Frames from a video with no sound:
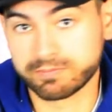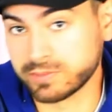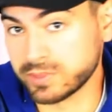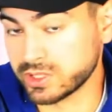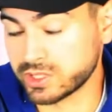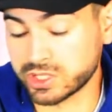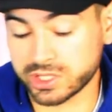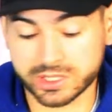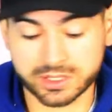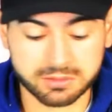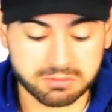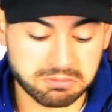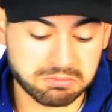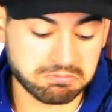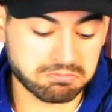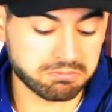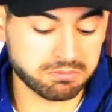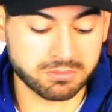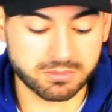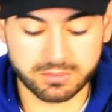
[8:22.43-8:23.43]
just
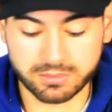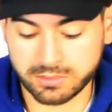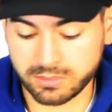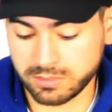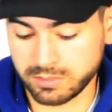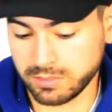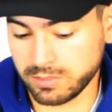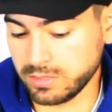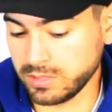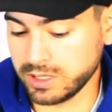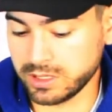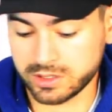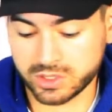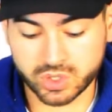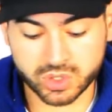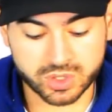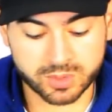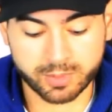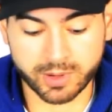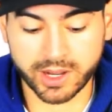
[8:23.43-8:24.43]

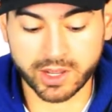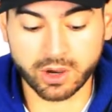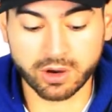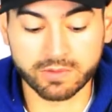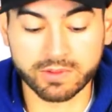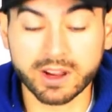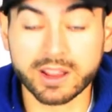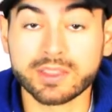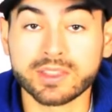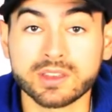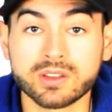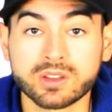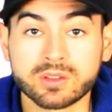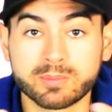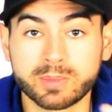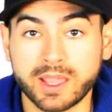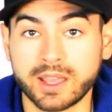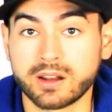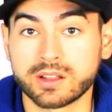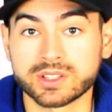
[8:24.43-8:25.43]
you spray over it and then you
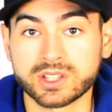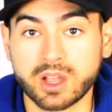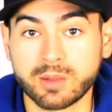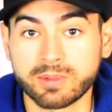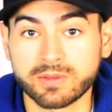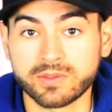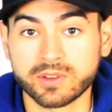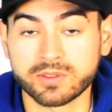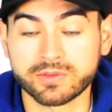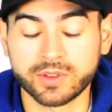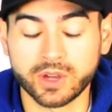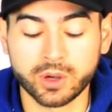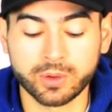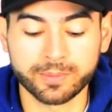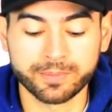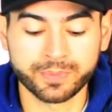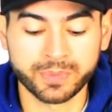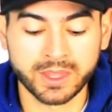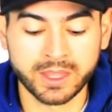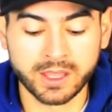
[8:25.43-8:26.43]
can paint on top of your
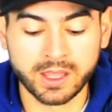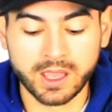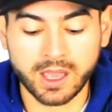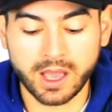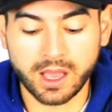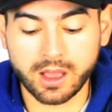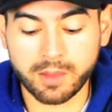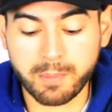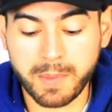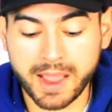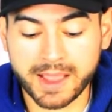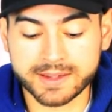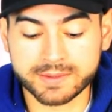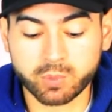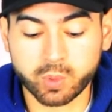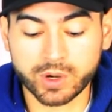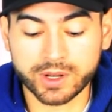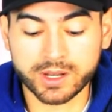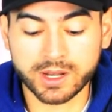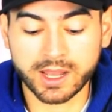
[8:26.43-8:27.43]
foam. I
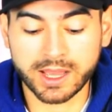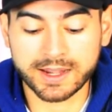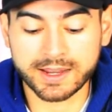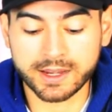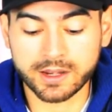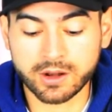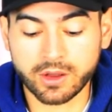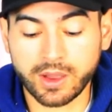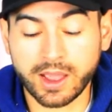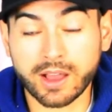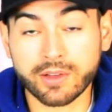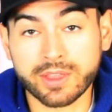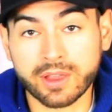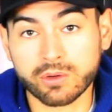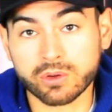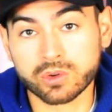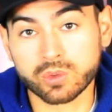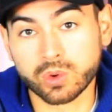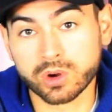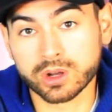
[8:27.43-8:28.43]
didn't know how
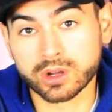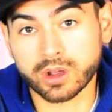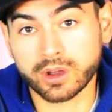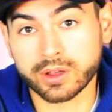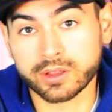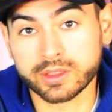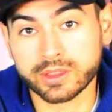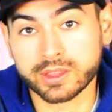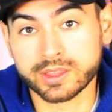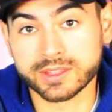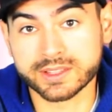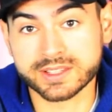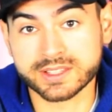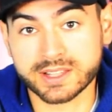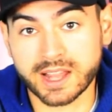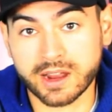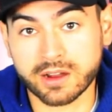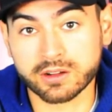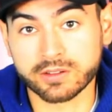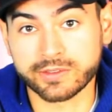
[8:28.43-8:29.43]
that would work on this
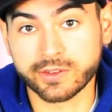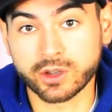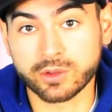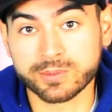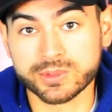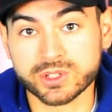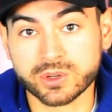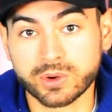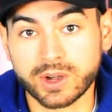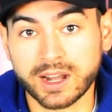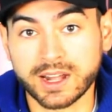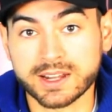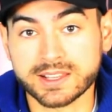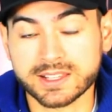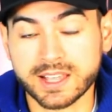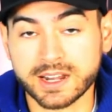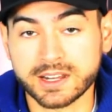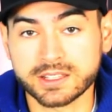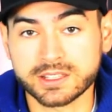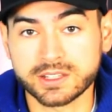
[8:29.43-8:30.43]
styrofoam, so what I
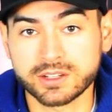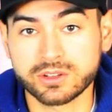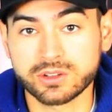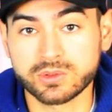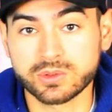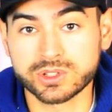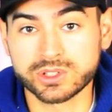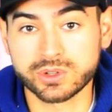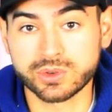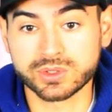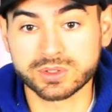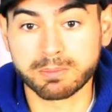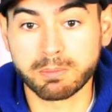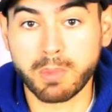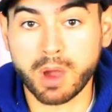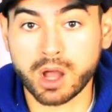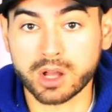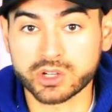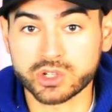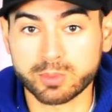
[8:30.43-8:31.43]
decided to do was use a
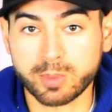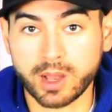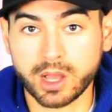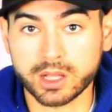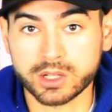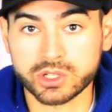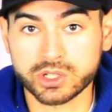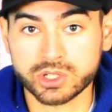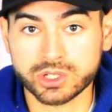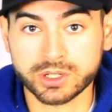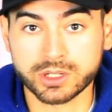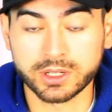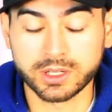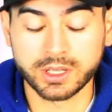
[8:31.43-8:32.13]
Modge Podge,